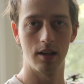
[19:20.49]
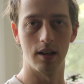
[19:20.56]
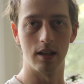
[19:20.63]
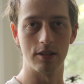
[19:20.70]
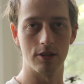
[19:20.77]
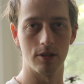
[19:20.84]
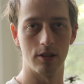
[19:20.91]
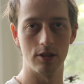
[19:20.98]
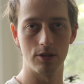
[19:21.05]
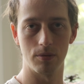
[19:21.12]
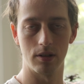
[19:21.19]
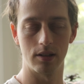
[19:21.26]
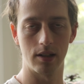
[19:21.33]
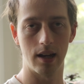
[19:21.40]
And so I just
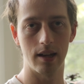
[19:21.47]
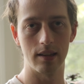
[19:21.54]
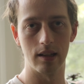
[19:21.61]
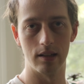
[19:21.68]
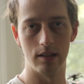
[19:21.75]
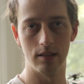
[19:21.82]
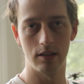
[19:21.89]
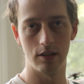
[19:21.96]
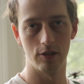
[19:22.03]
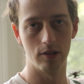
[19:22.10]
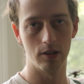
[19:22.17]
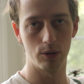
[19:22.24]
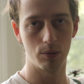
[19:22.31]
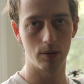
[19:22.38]
wanted to add that in here
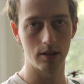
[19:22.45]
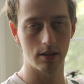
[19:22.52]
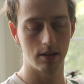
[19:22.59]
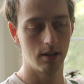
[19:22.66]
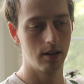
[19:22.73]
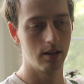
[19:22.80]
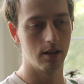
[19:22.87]
real quick.